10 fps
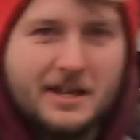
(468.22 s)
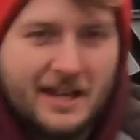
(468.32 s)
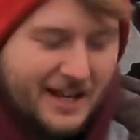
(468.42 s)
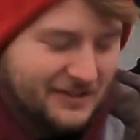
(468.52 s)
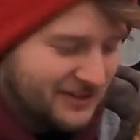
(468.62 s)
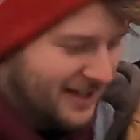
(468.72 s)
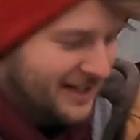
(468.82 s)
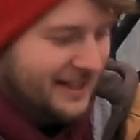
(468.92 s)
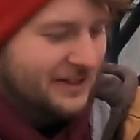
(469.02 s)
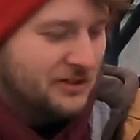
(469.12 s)
Okay, guys.
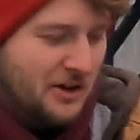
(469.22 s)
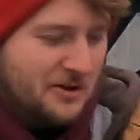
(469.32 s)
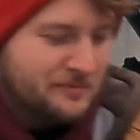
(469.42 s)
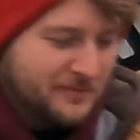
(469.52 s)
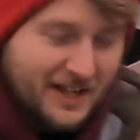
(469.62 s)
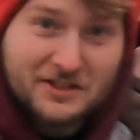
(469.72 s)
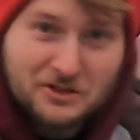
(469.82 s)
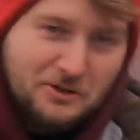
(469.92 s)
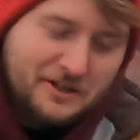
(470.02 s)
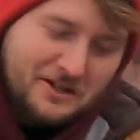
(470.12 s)
So it's
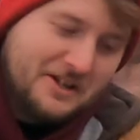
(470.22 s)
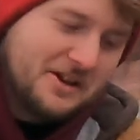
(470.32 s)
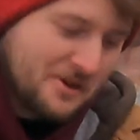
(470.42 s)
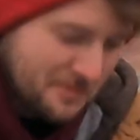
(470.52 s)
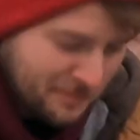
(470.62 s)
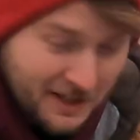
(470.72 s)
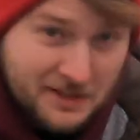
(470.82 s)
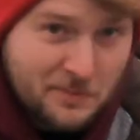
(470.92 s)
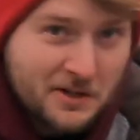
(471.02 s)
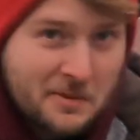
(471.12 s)
cold out here, but
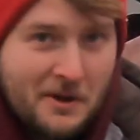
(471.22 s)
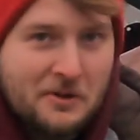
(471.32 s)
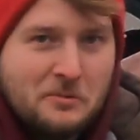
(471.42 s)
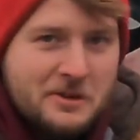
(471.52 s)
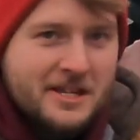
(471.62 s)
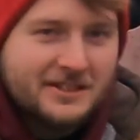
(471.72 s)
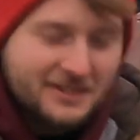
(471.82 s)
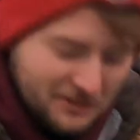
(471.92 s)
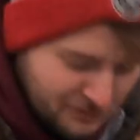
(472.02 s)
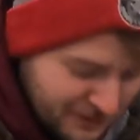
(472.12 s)
it's been about a week
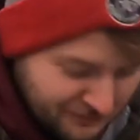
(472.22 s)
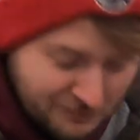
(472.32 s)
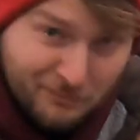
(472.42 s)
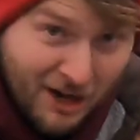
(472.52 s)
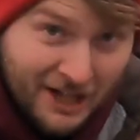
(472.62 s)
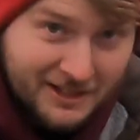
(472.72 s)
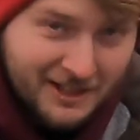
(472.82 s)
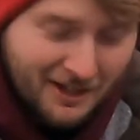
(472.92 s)
since we've bought the